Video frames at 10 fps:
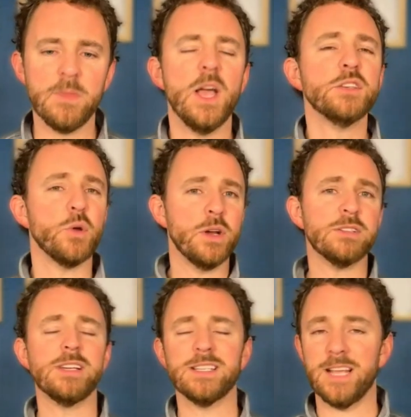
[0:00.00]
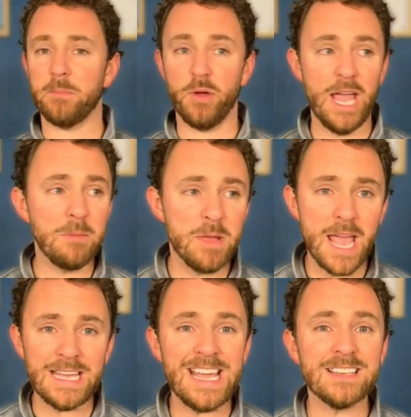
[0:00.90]
So here's an example.
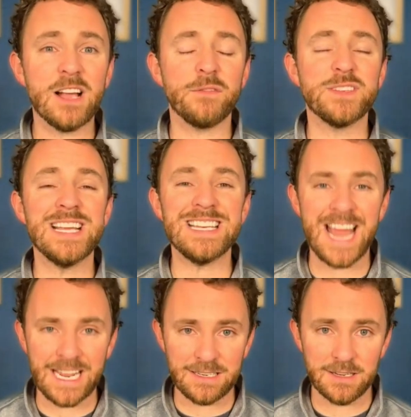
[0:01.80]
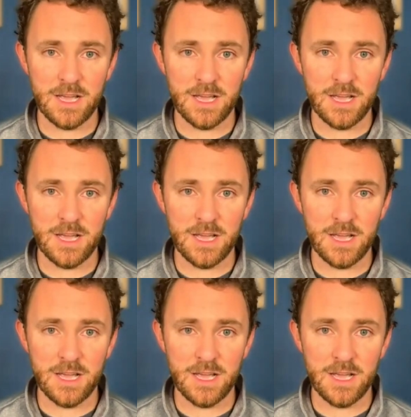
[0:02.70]
NBA kicks off tonight.